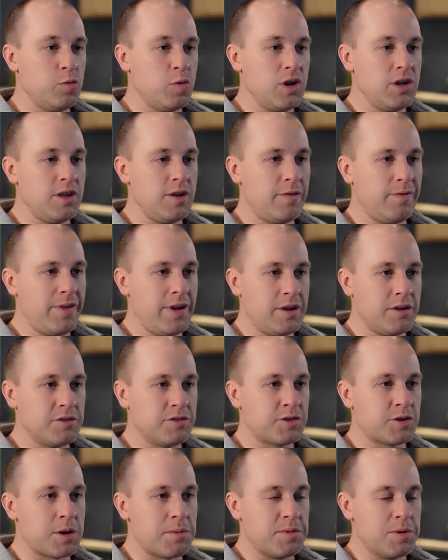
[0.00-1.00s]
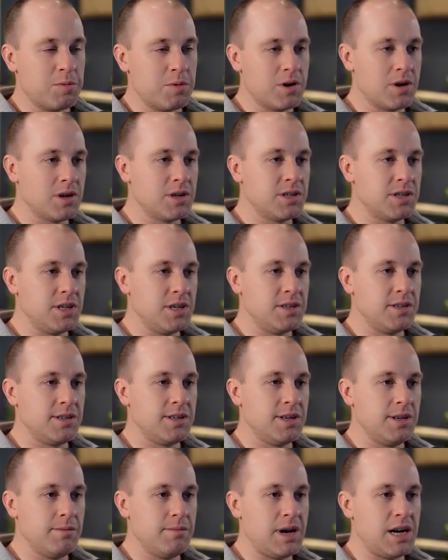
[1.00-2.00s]
way the fade out script works is
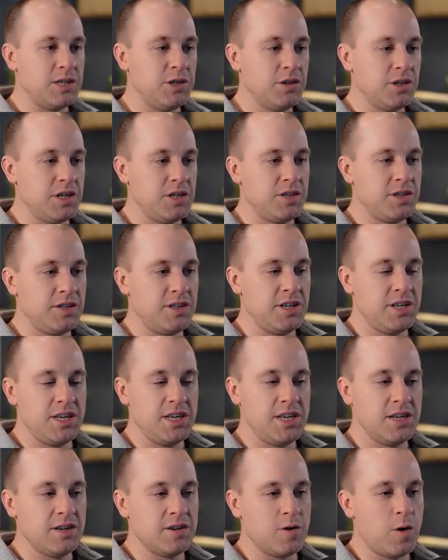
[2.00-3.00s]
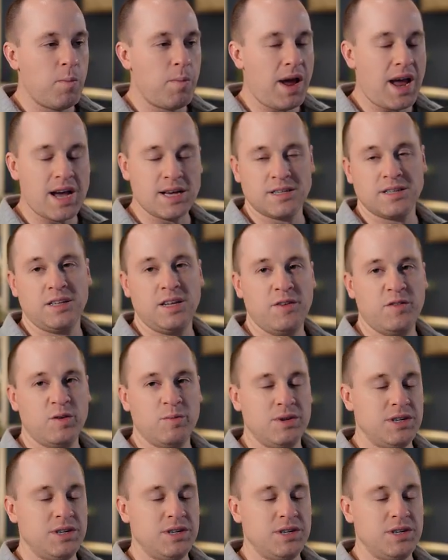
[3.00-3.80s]
it modulates the opacity of the